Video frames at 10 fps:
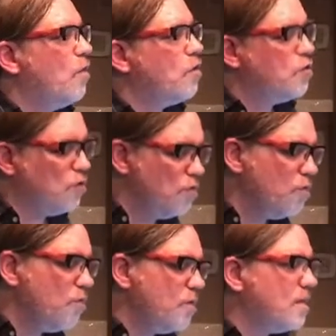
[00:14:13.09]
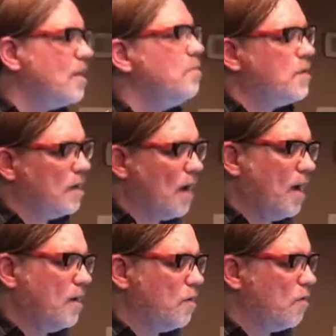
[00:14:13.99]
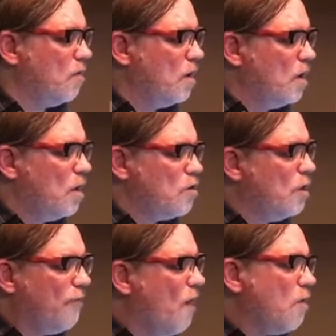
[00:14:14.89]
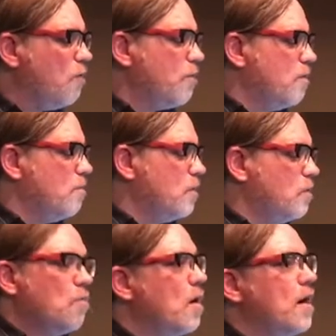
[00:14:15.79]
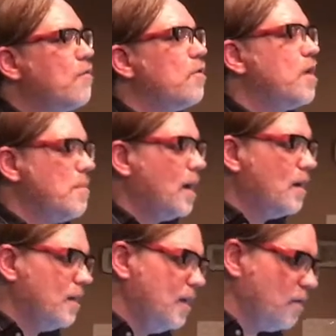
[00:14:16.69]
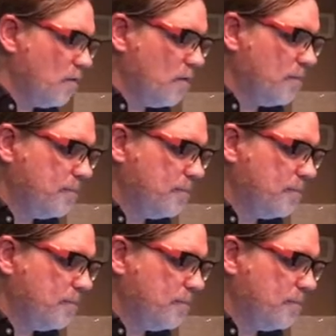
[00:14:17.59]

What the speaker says: The shoes seemed to guide her. She followed them to wherever they might lead her.